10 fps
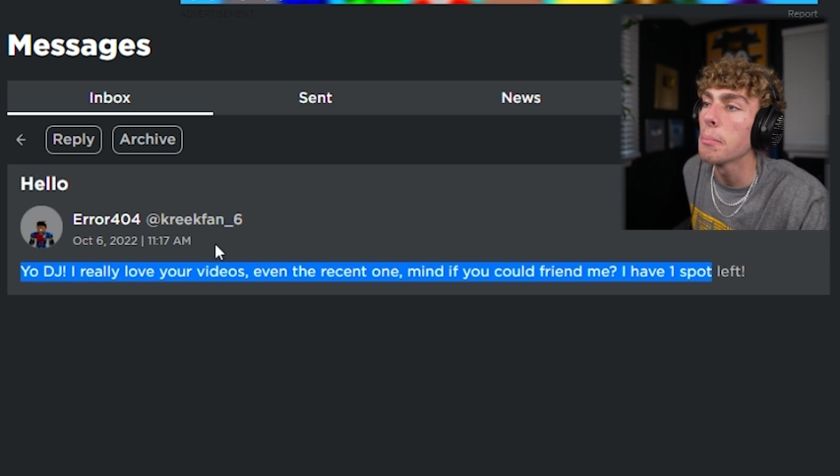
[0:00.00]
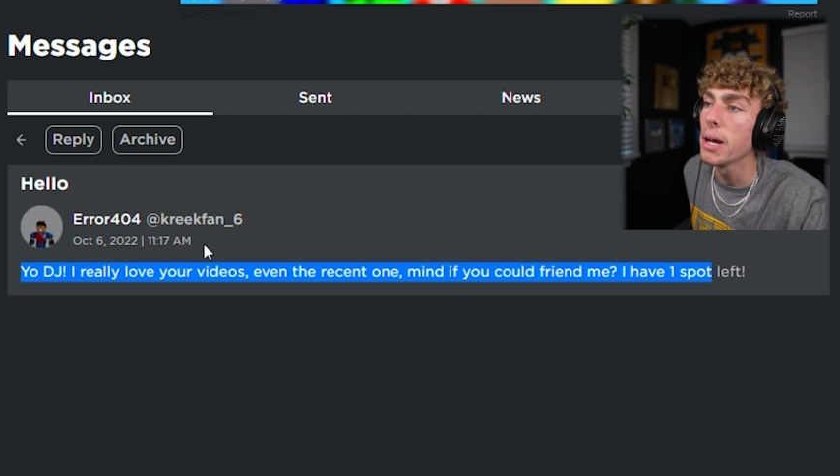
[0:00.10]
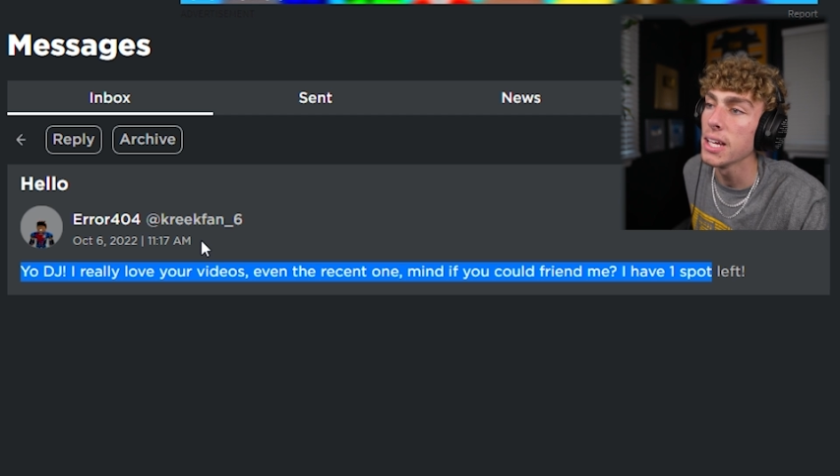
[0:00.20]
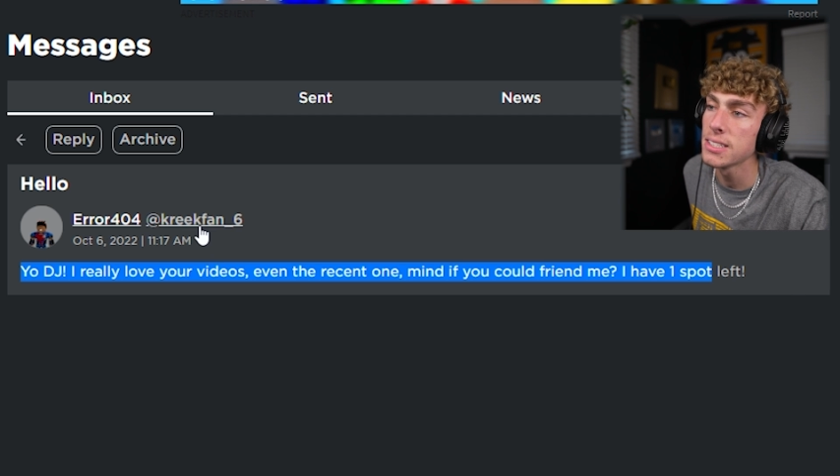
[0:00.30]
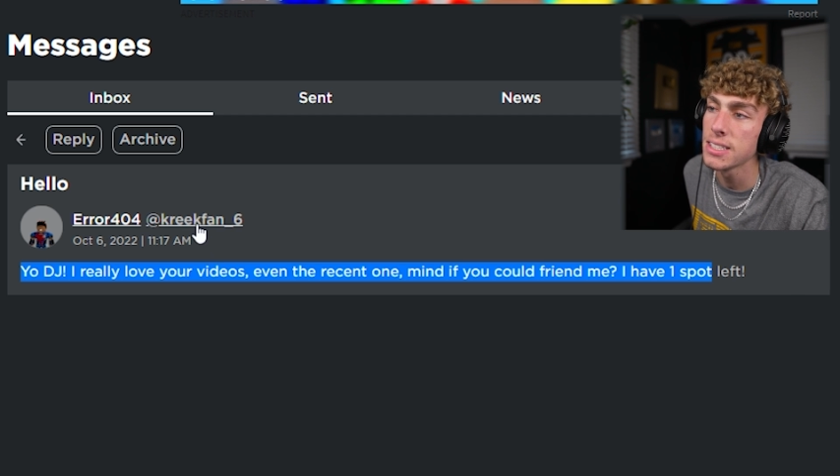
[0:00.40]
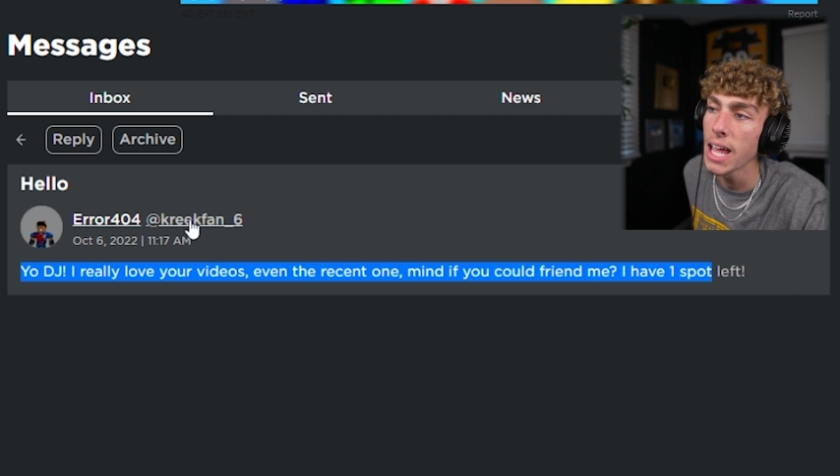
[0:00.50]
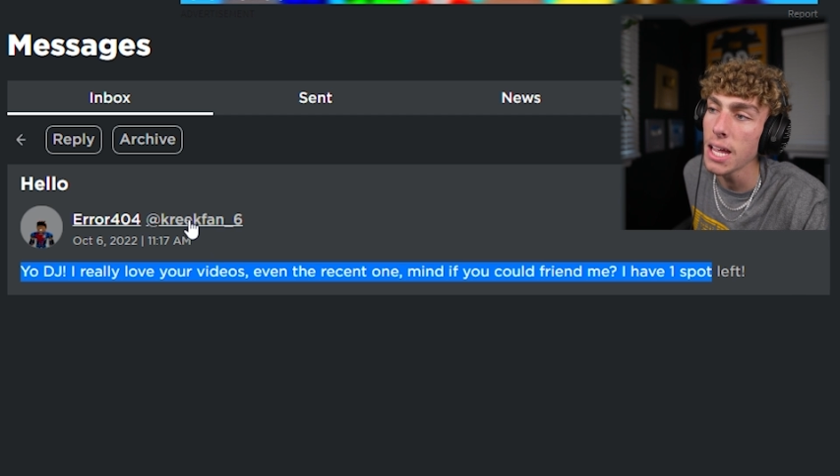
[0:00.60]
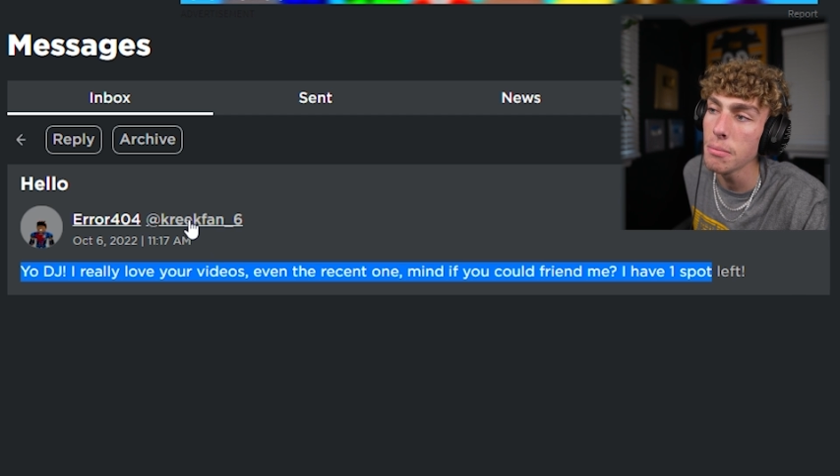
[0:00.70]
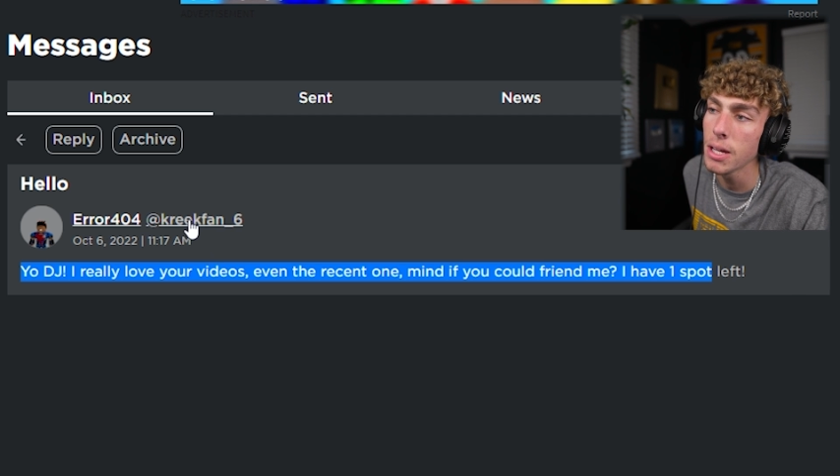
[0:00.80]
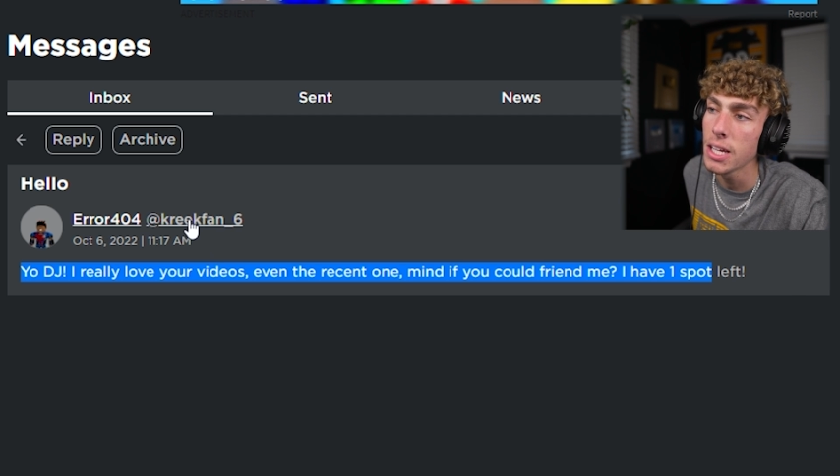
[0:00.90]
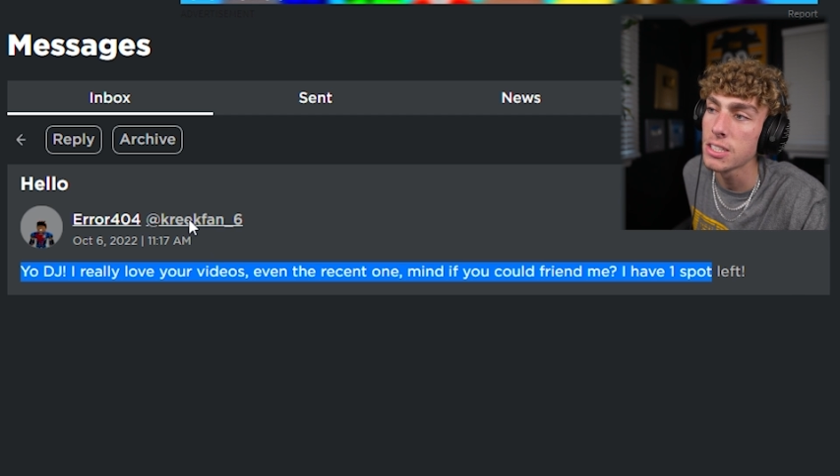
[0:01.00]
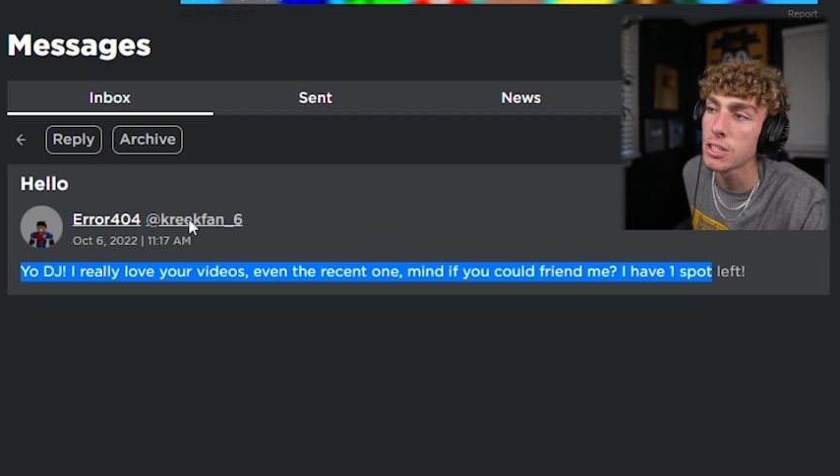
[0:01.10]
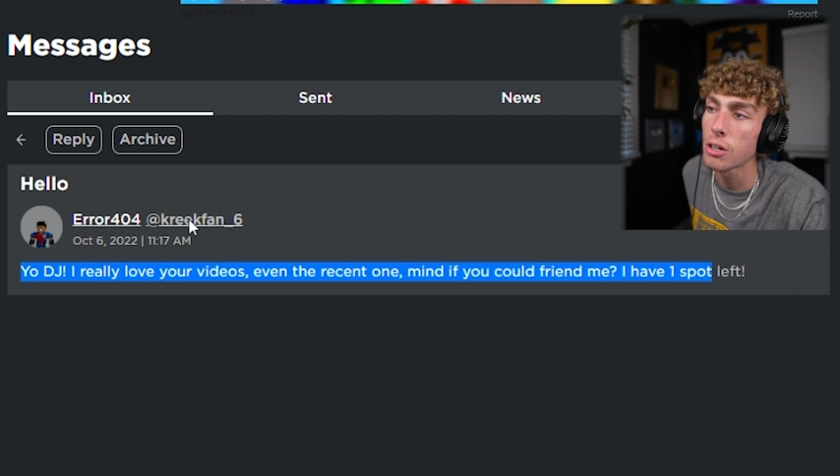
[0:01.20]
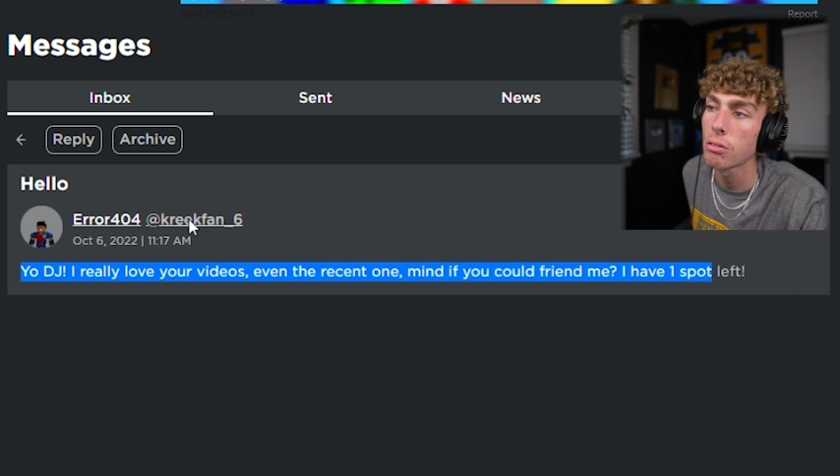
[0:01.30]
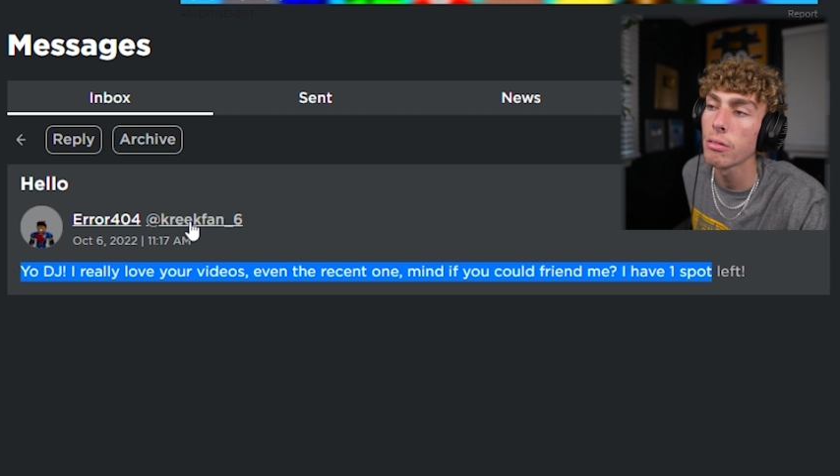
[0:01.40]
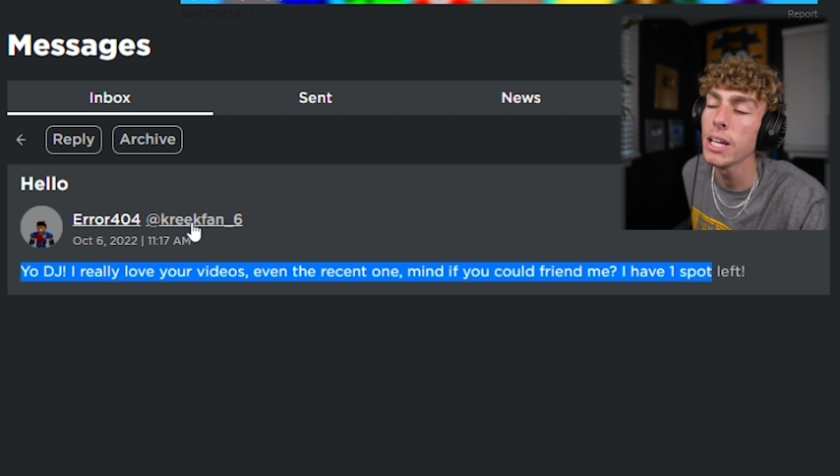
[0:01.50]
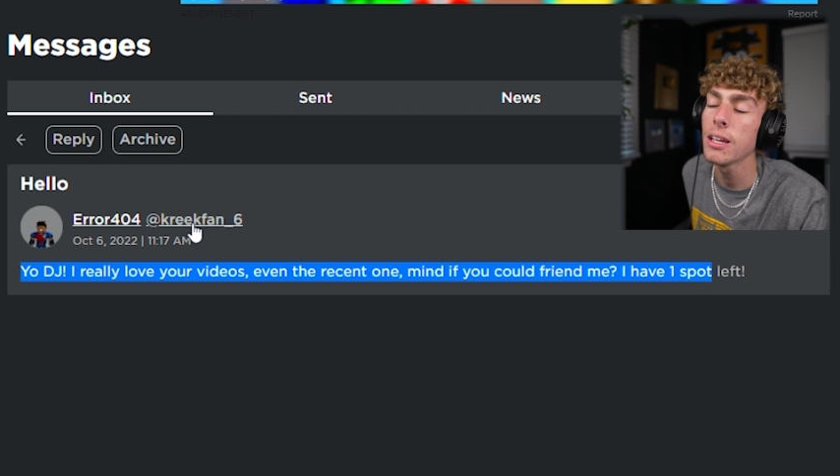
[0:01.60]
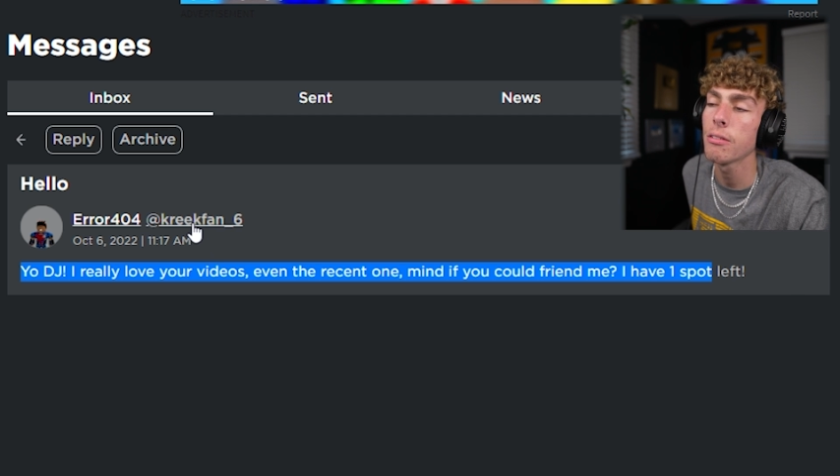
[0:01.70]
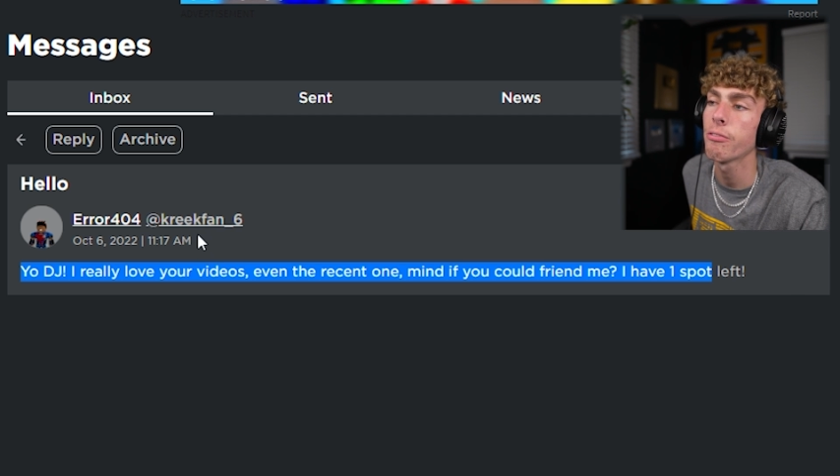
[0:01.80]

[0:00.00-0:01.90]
But his name is Creek